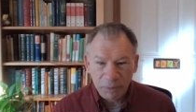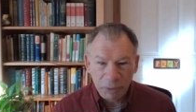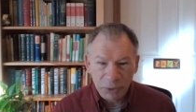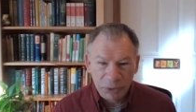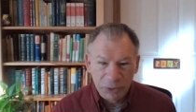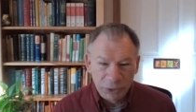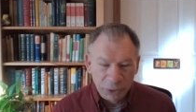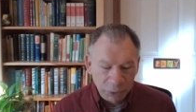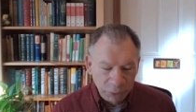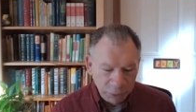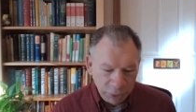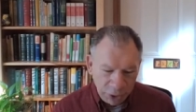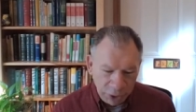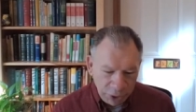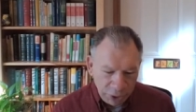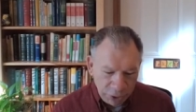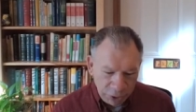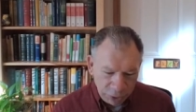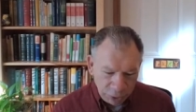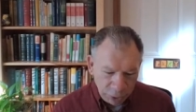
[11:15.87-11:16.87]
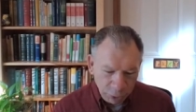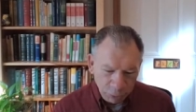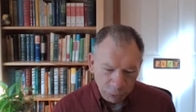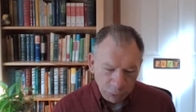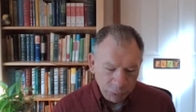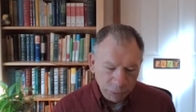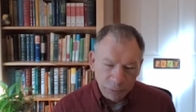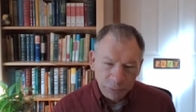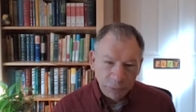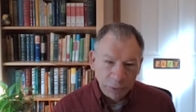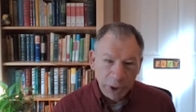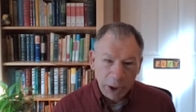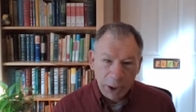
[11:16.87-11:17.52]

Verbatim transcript: So, no room for